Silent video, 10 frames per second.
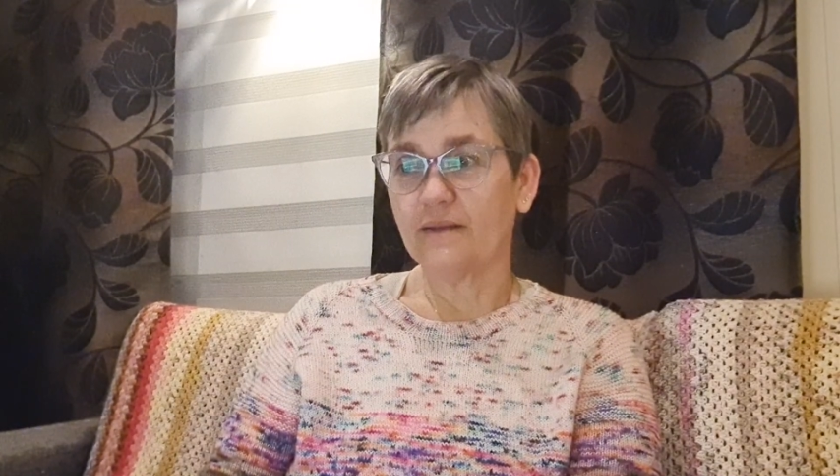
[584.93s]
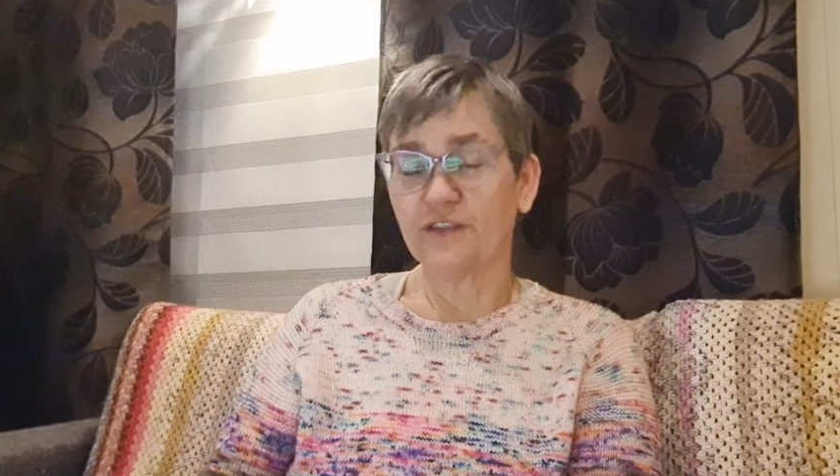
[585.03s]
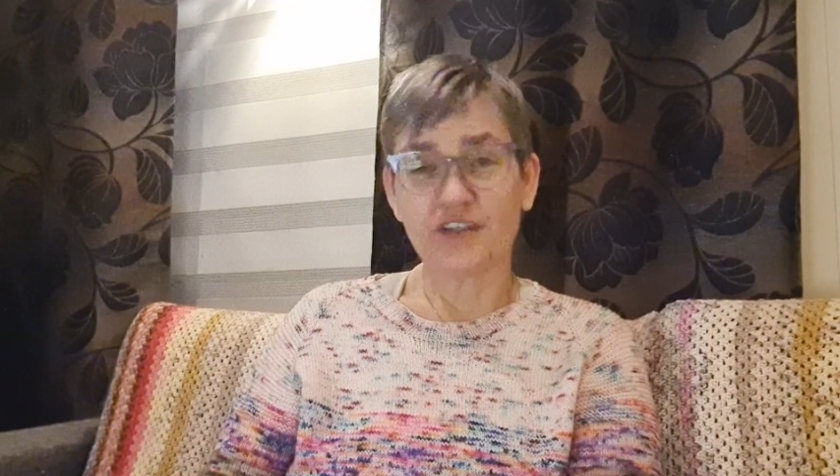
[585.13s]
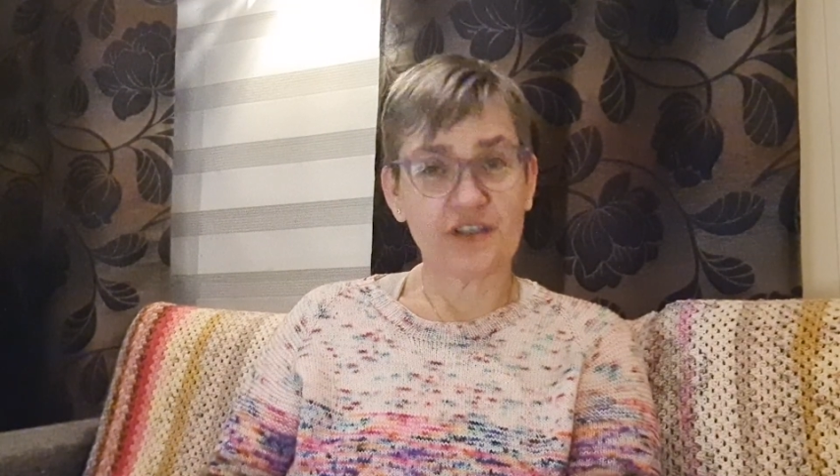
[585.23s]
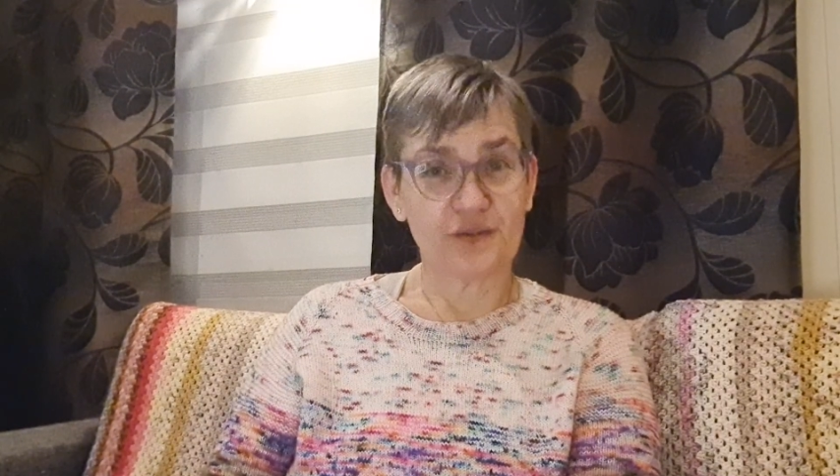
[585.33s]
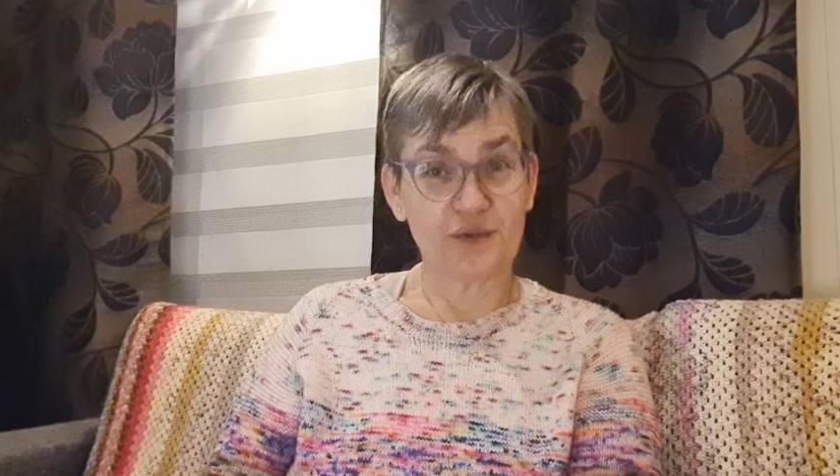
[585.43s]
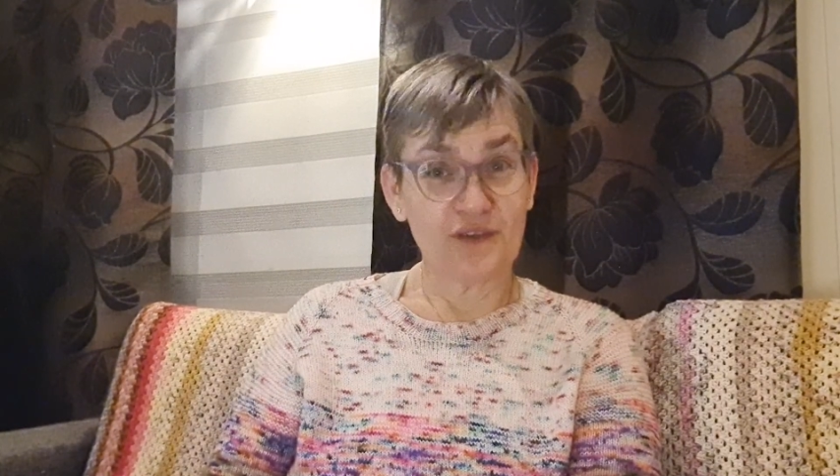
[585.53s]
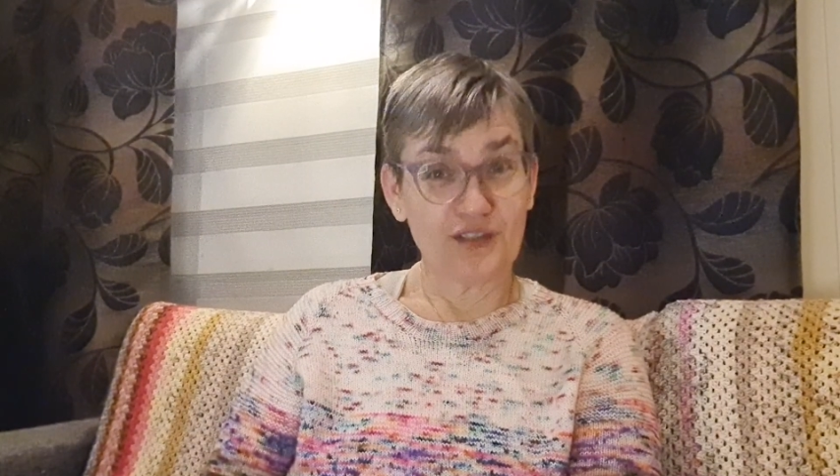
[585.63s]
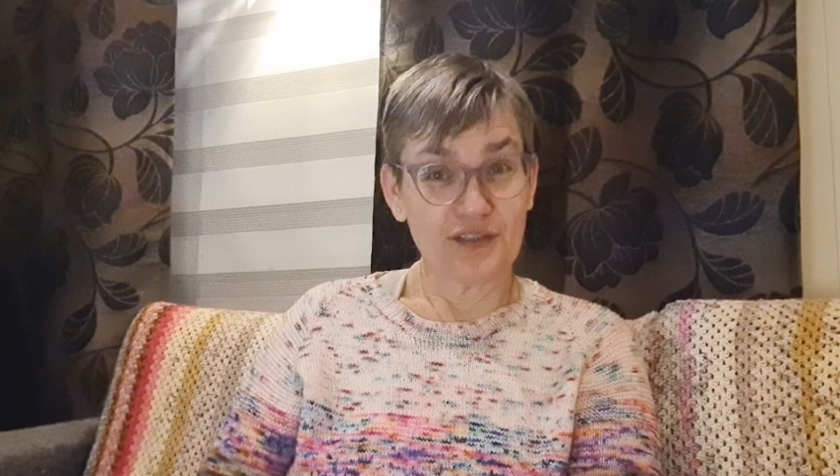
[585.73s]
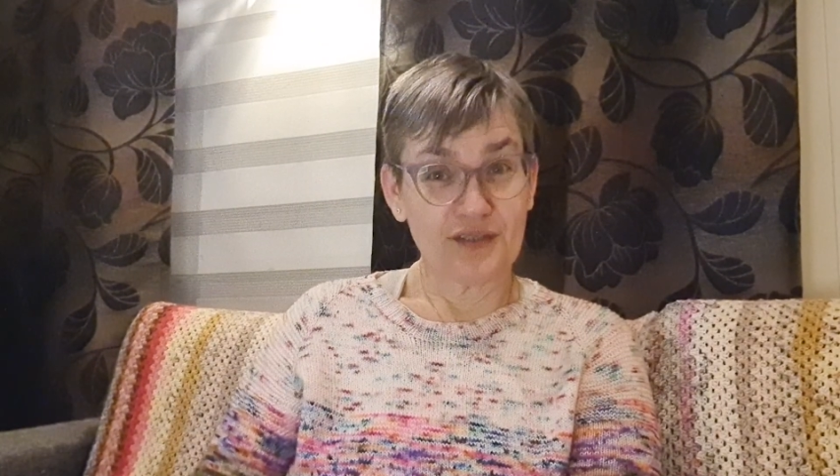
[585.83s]
Just the two
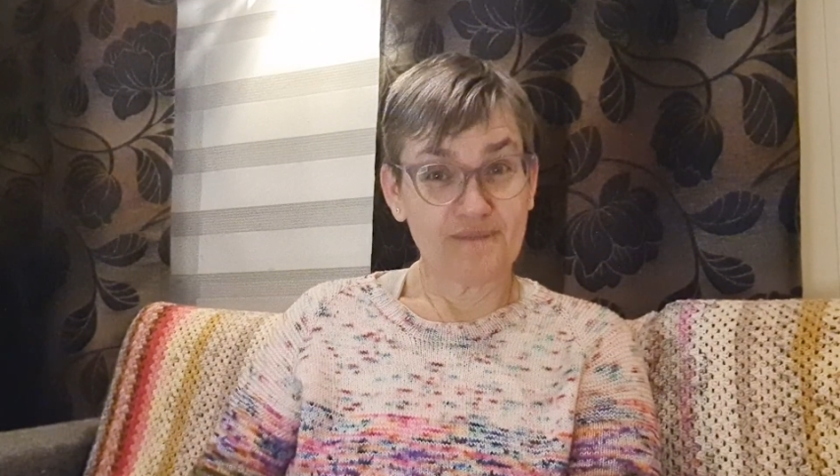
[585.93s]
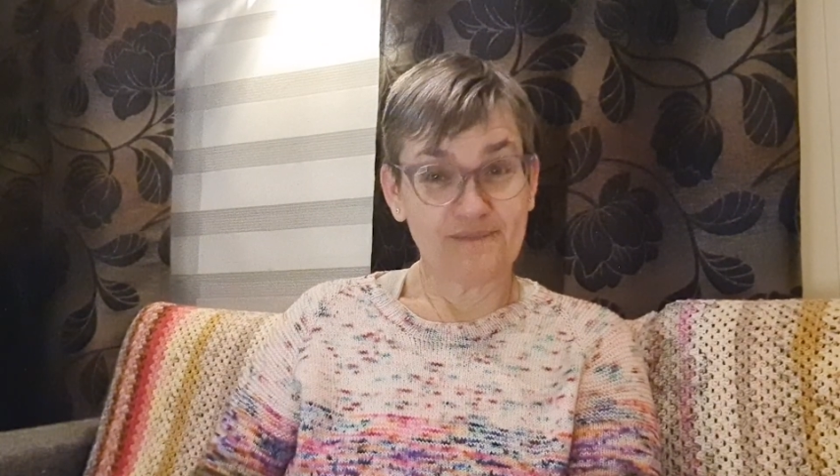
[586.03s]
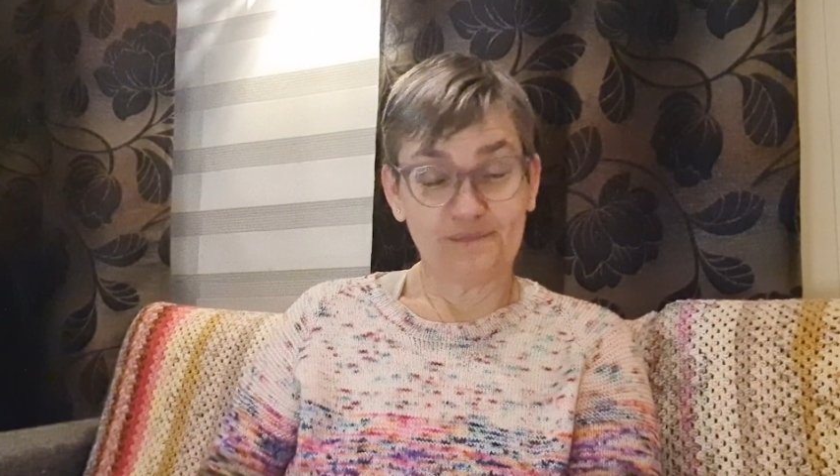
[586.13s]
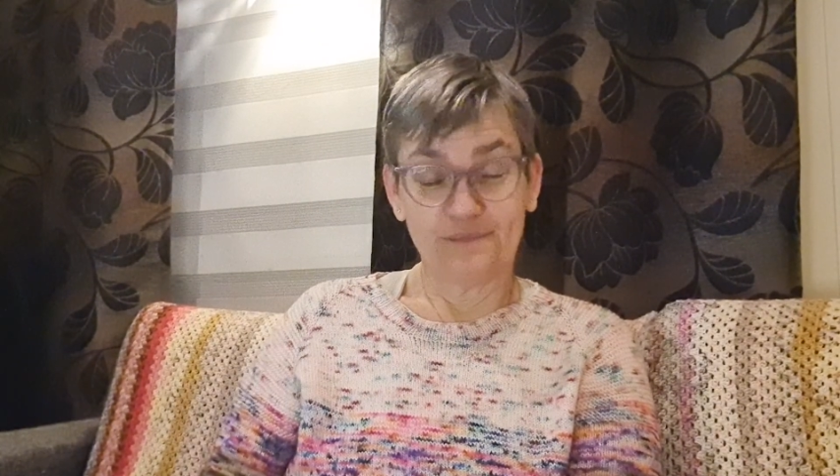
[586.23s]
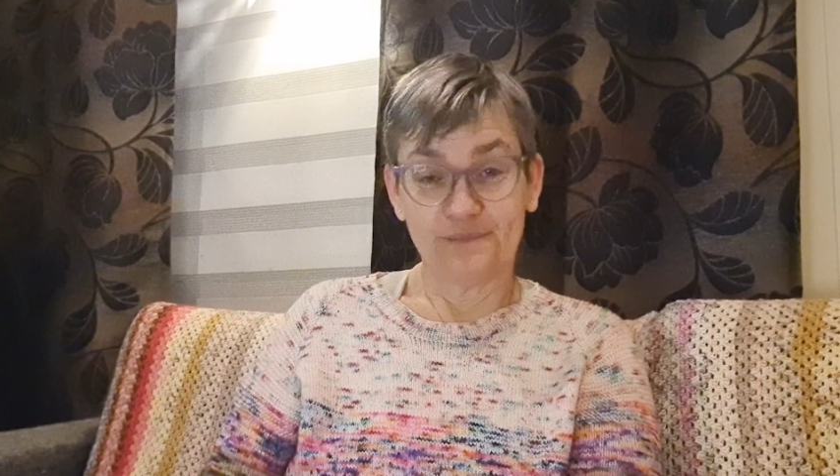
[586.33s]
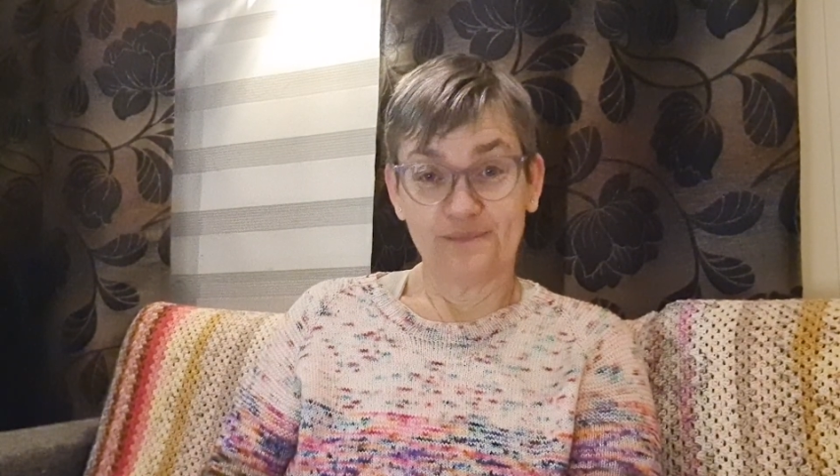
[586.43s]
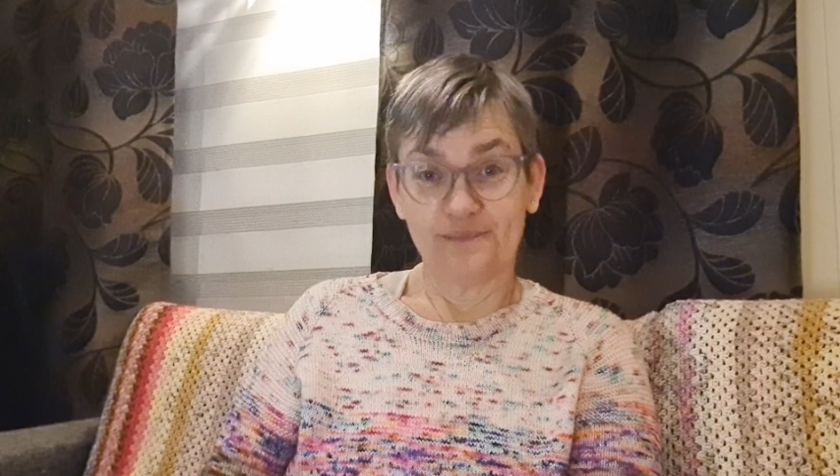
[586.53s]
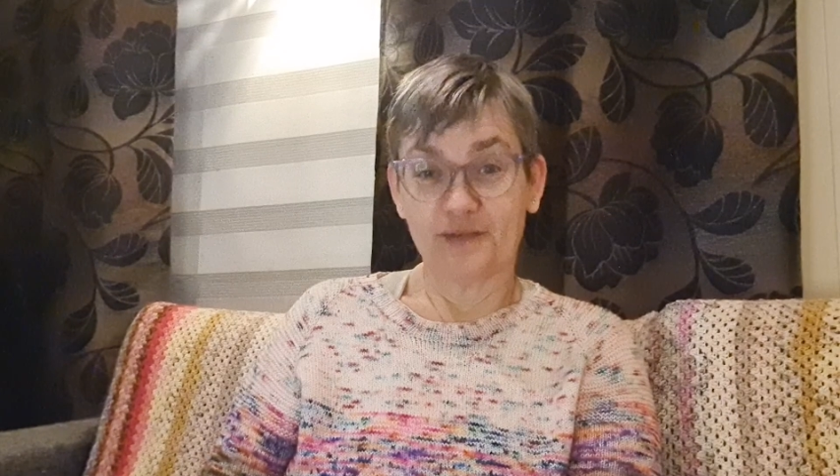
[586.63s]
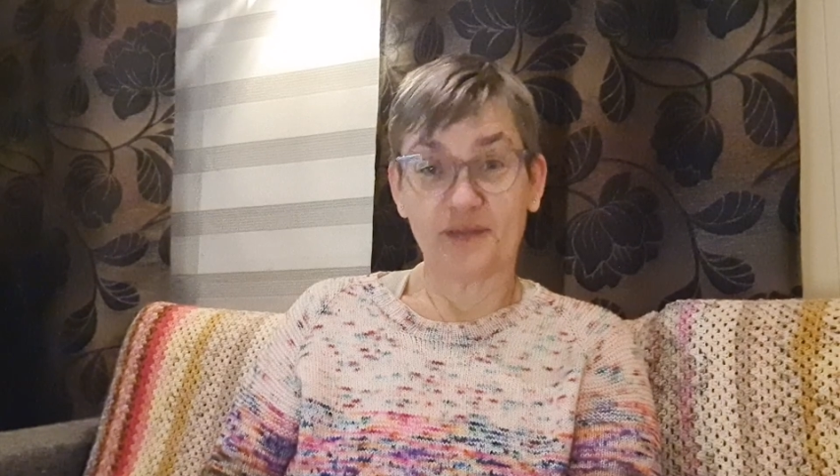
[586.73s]
of us, but